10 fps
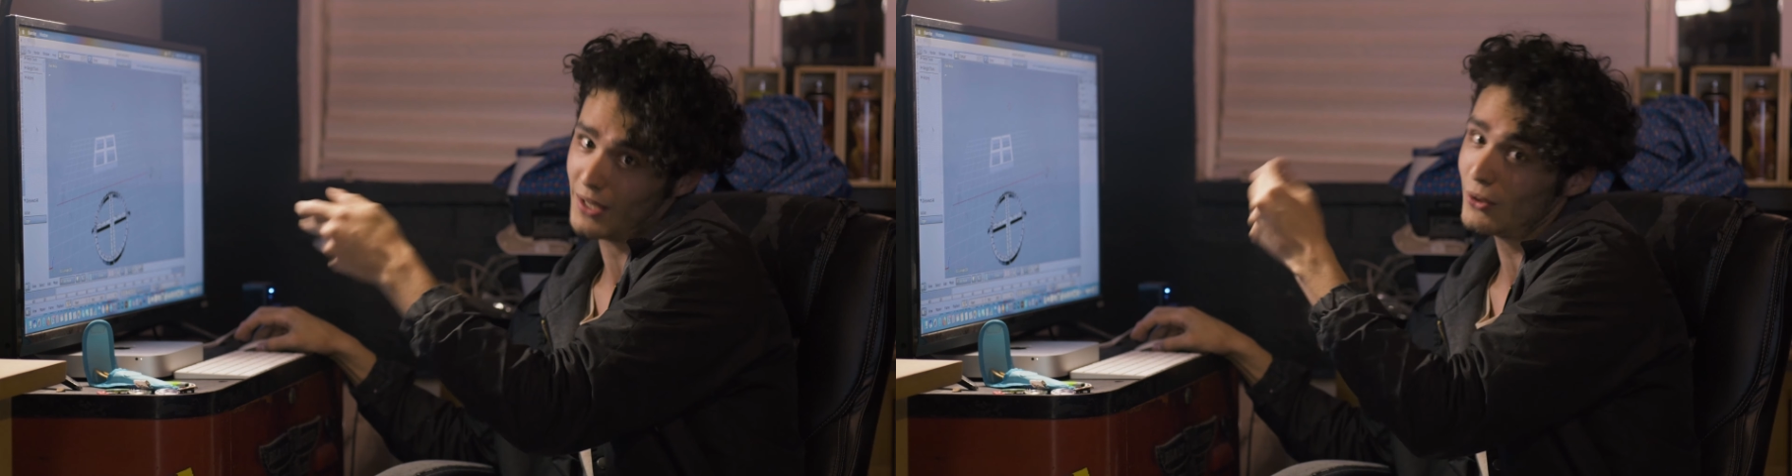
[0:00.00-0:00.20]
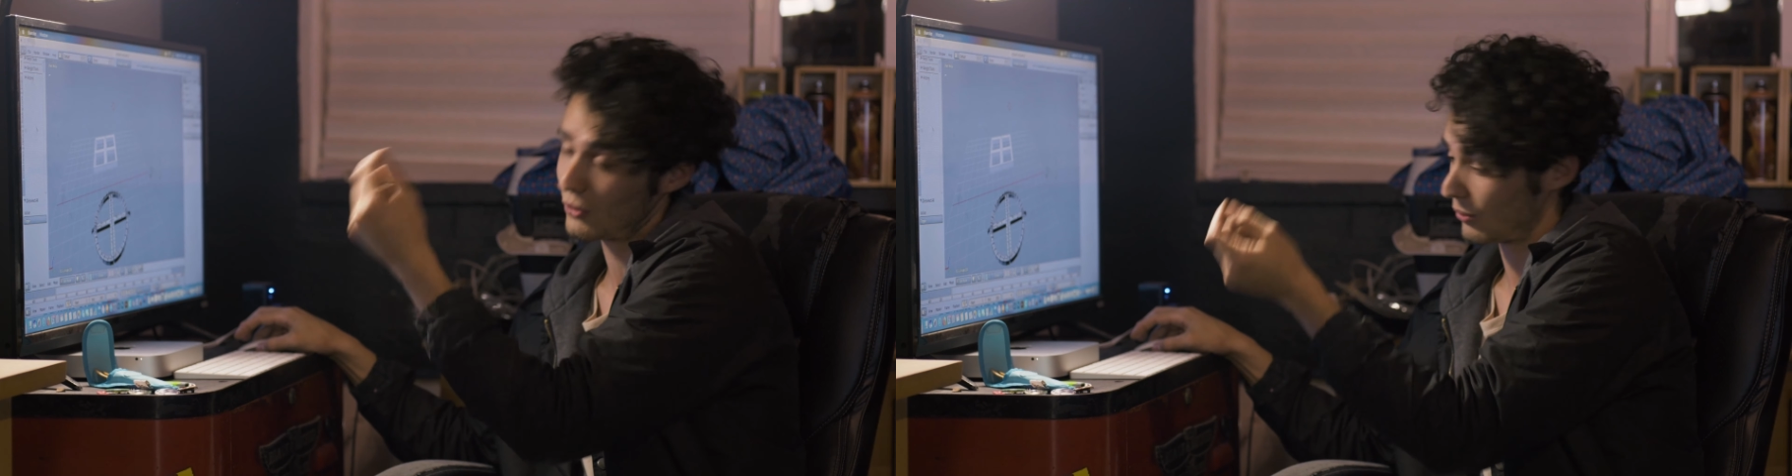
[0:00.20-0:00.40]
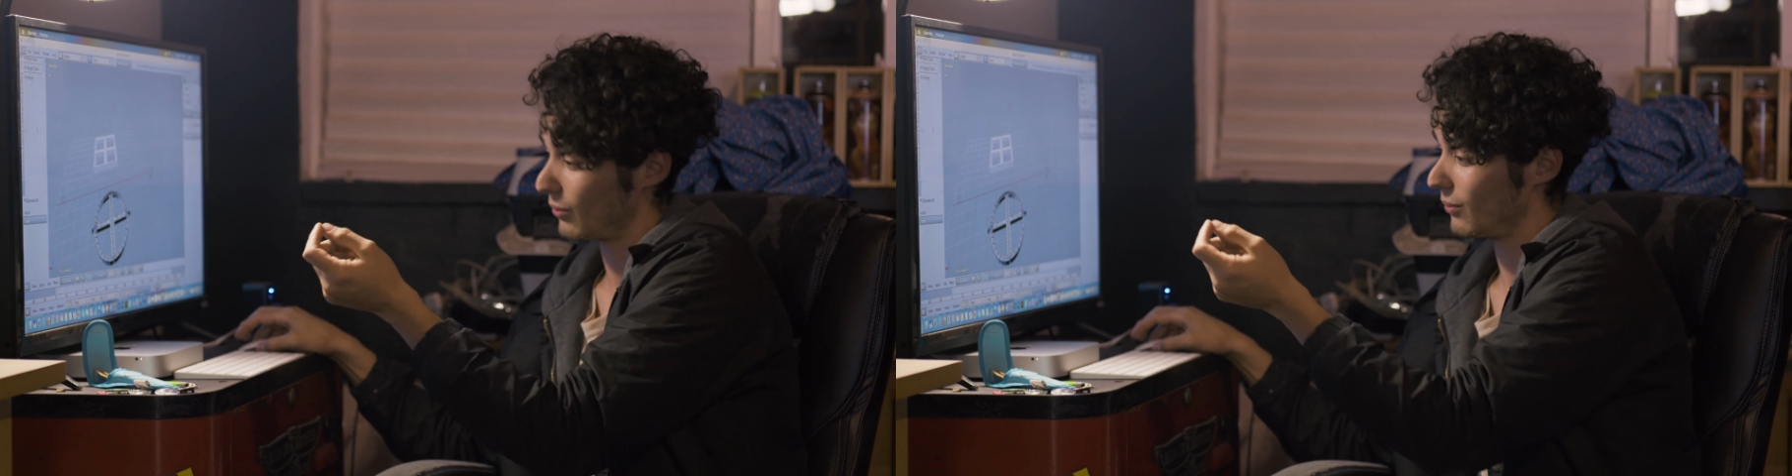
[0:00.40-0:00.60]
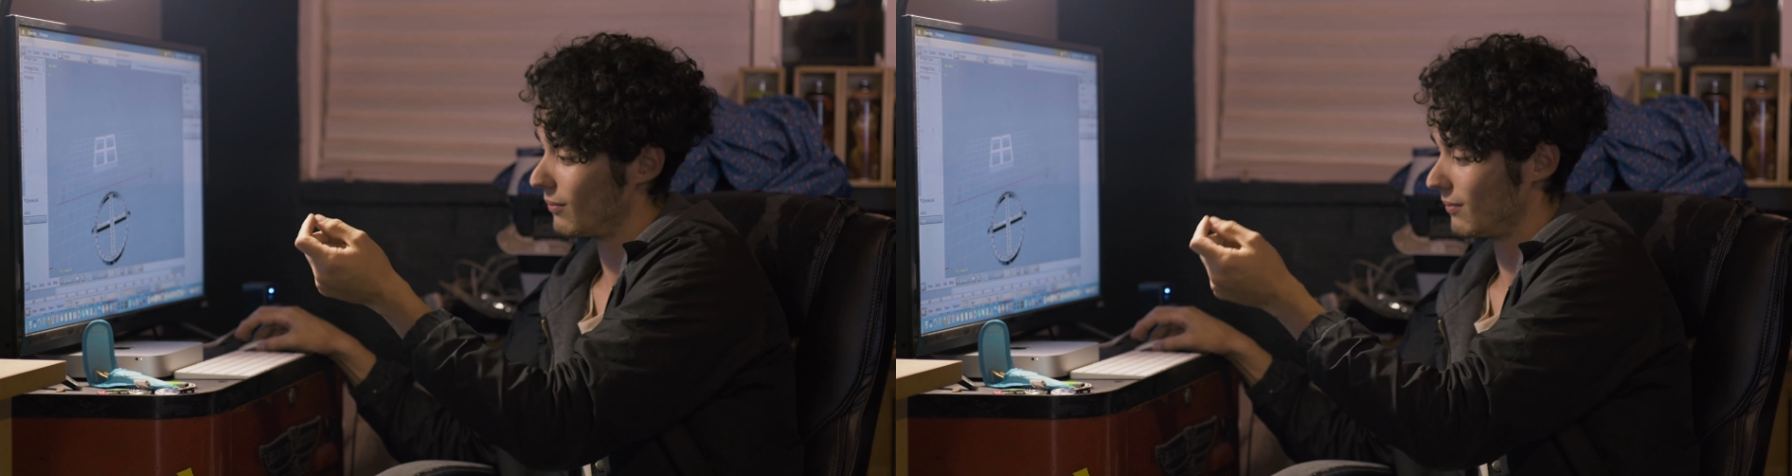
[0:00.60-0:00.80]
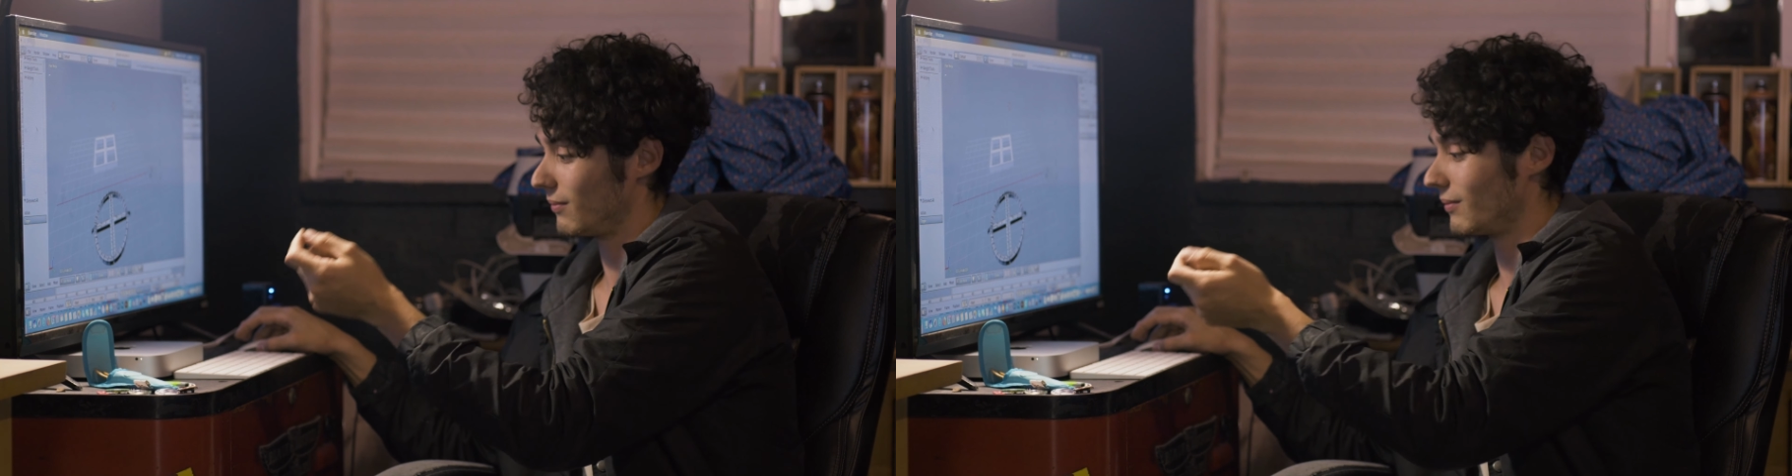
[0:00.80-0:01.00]

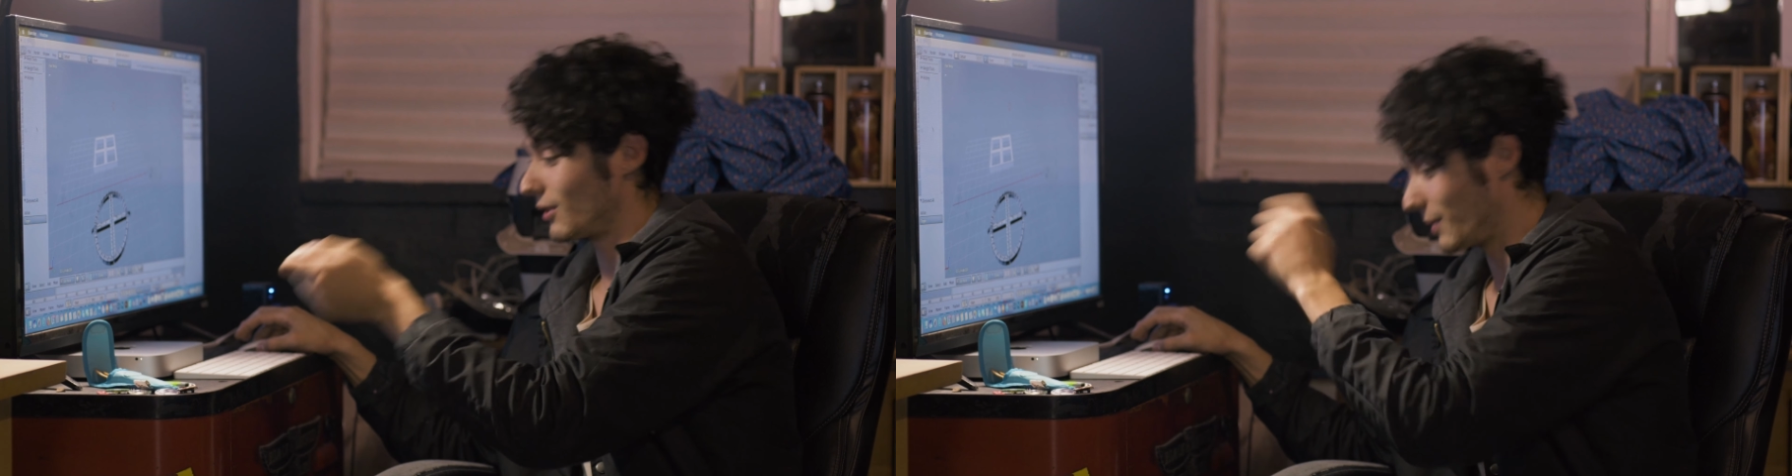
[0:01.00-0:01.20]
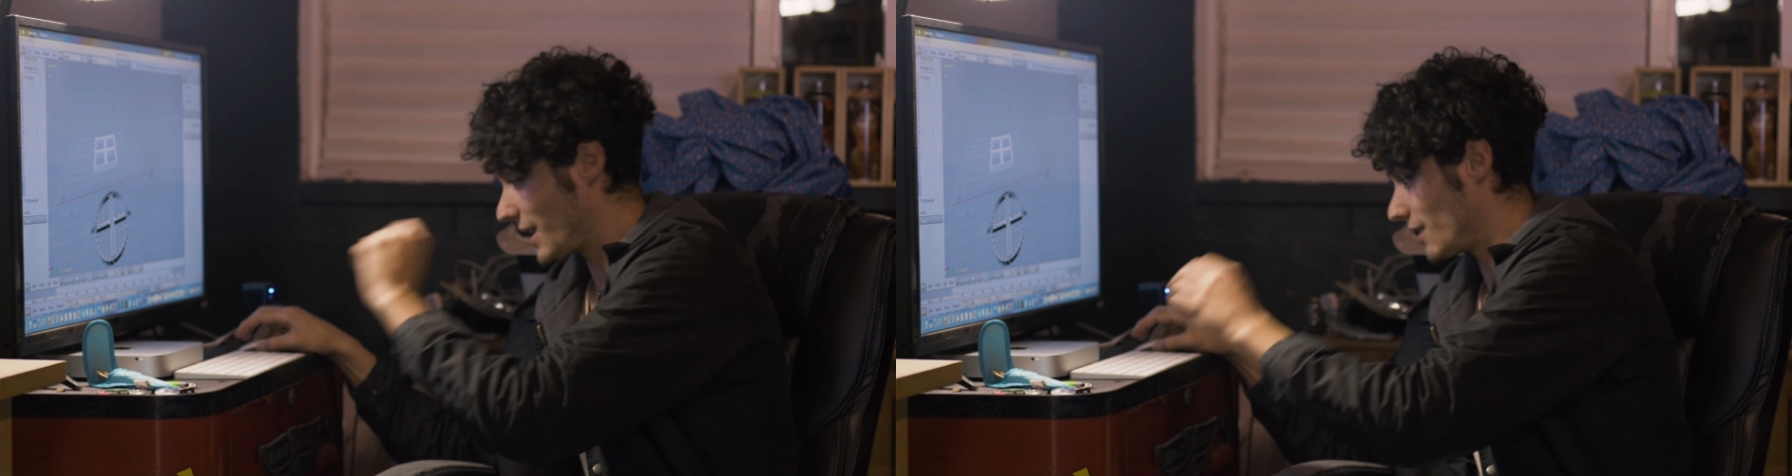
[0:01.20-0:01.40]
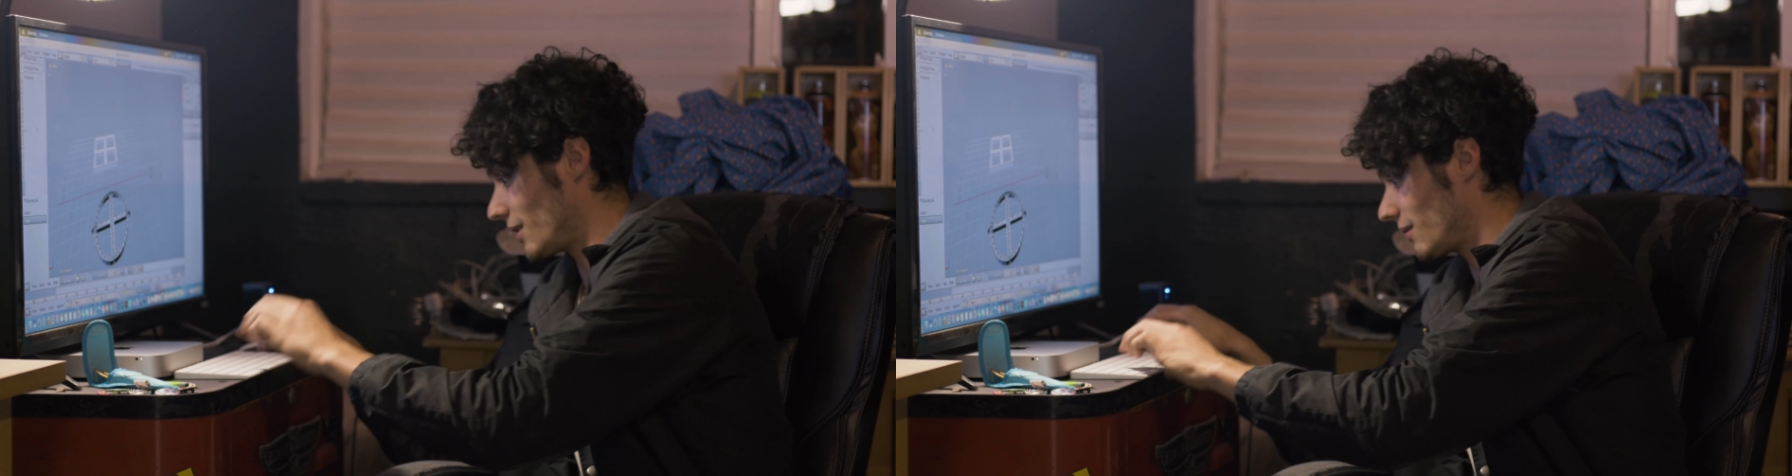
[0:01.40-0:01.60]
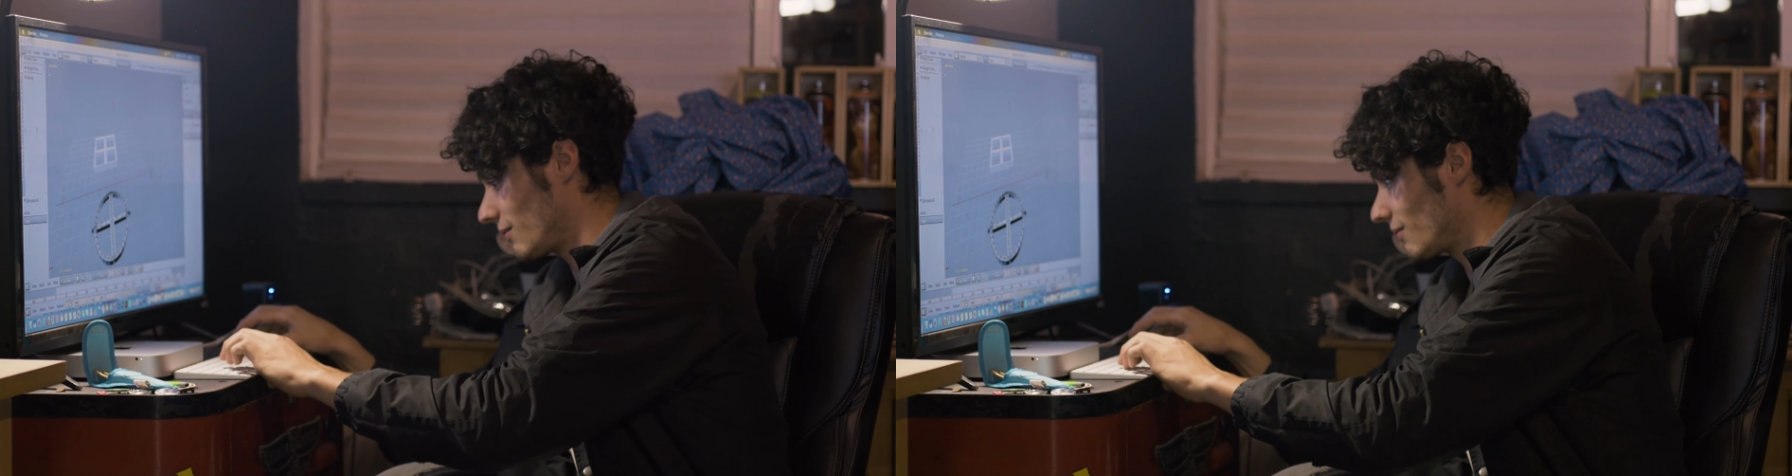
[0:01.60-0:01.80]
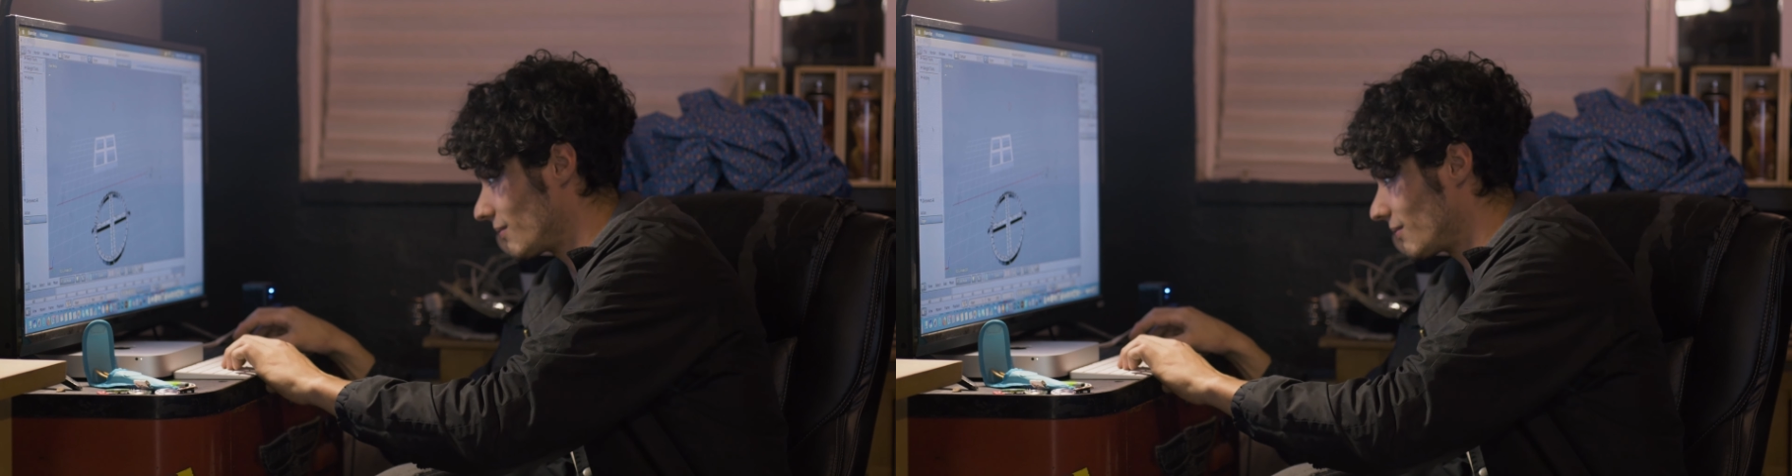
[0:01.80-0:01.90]
into the reality